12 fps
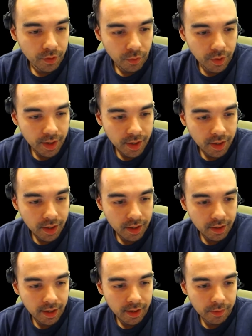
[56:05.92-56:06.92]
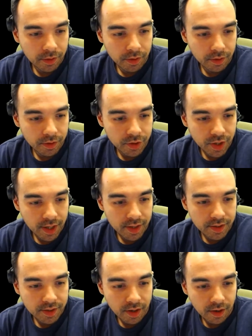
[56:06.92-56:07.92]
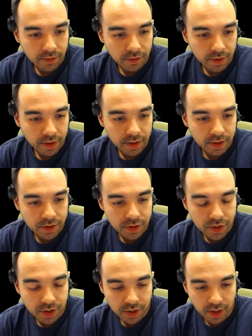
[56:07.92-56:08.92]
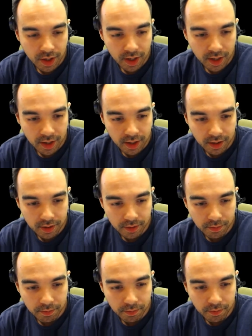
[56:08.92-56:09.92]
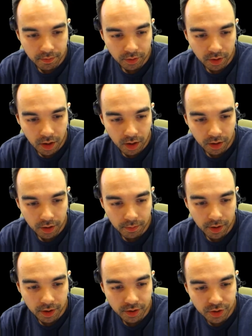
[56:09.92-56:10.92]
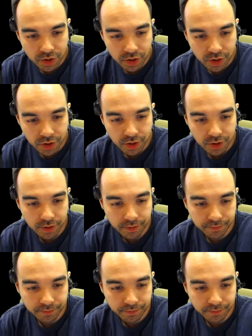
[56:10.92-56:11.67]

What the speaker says: Re-enable JS coverage and log a bunch